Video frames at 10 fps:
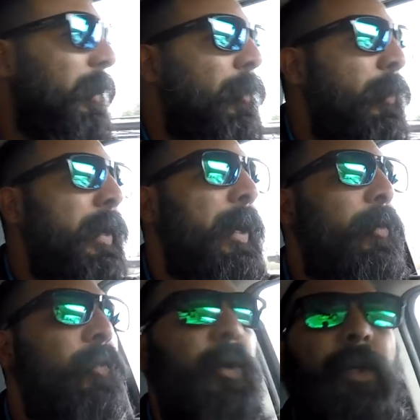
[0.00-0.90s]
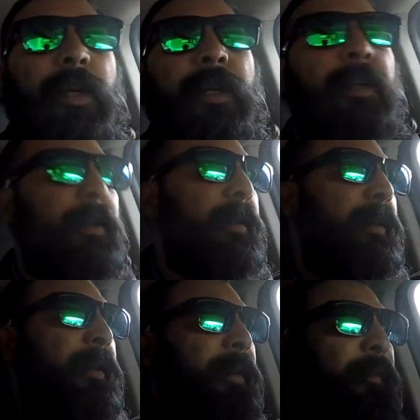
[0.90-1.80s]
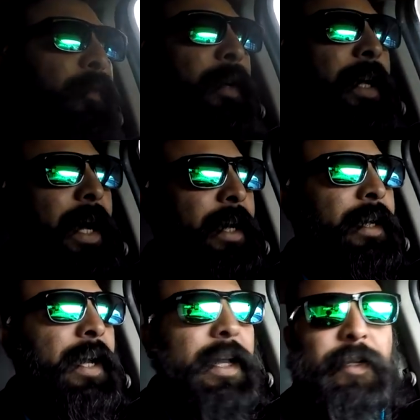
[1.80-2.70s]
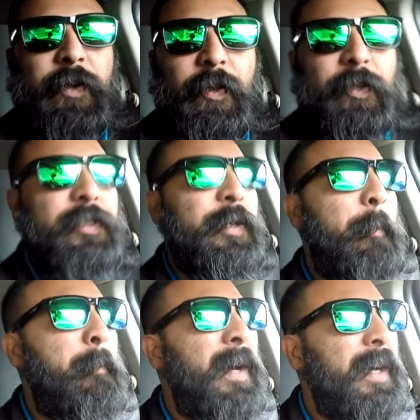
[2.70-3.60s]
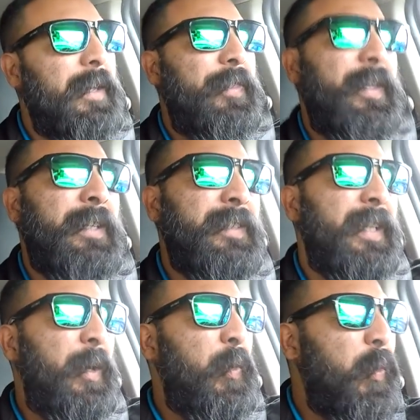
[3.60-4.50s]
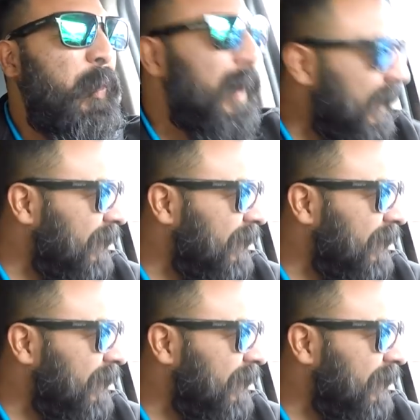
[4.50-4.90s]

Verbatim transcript: we got one for $99 a month. I was like, what?